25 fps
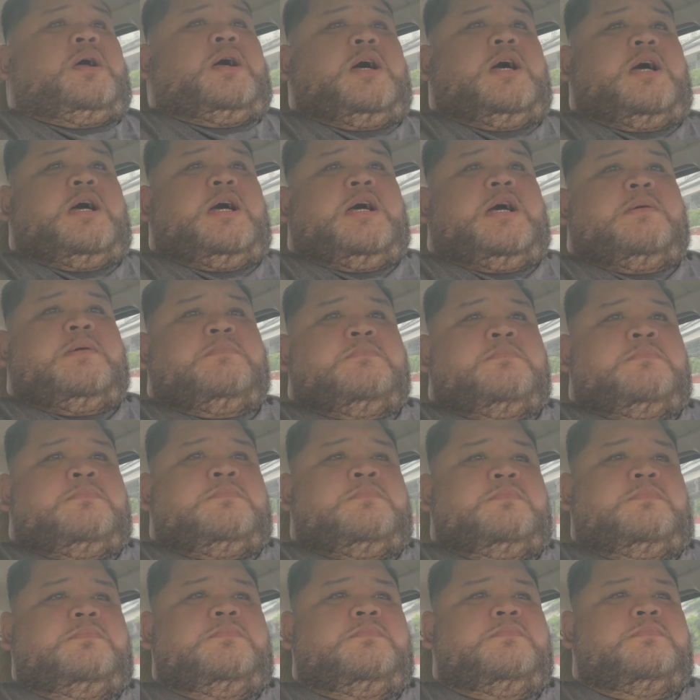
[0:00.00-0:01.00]
Um,
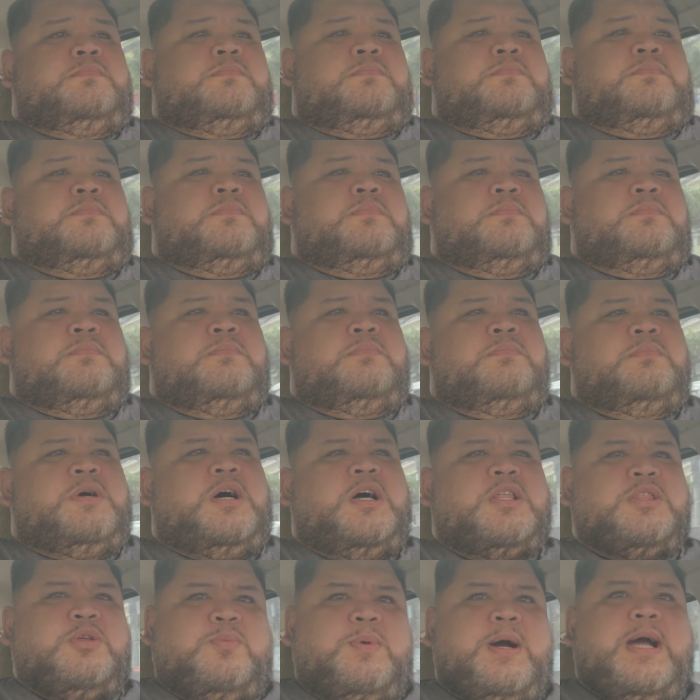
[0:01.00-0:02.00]

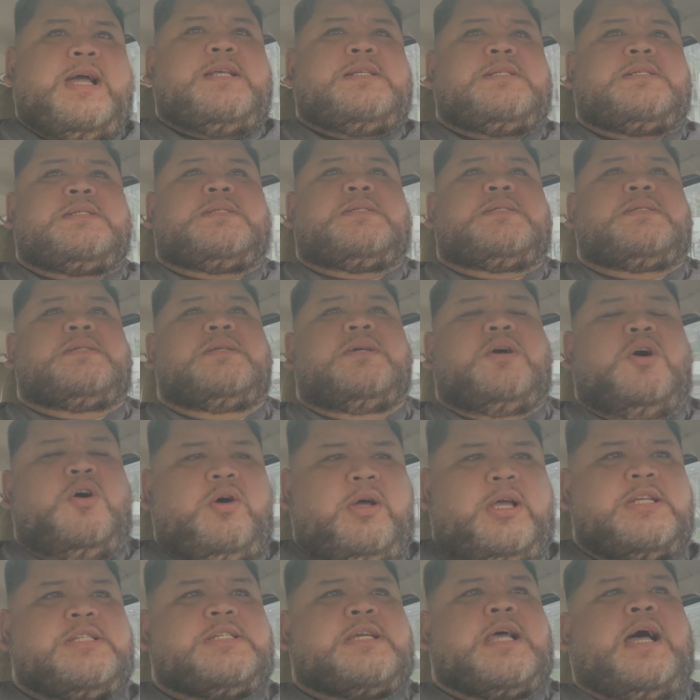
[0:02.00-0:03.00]
otherwise,
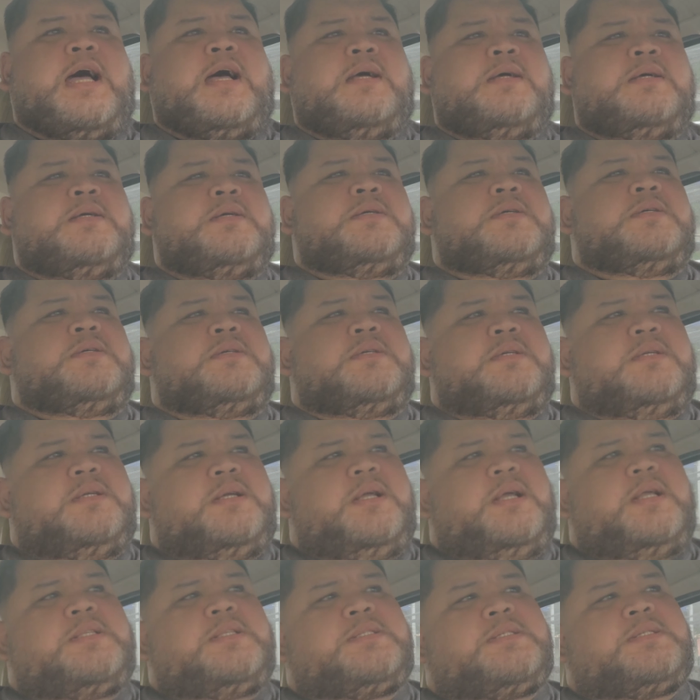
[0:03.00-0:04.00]
okay siya.
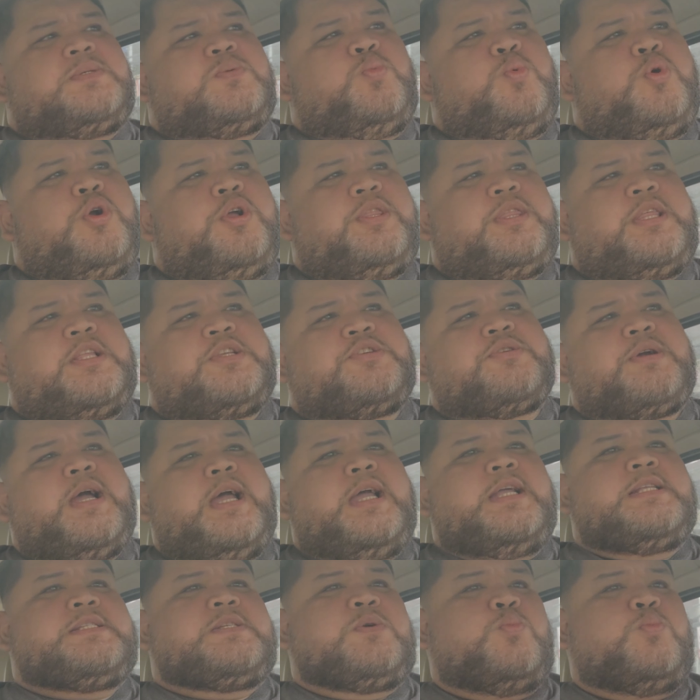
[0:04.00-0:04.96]
It's worth a try. It's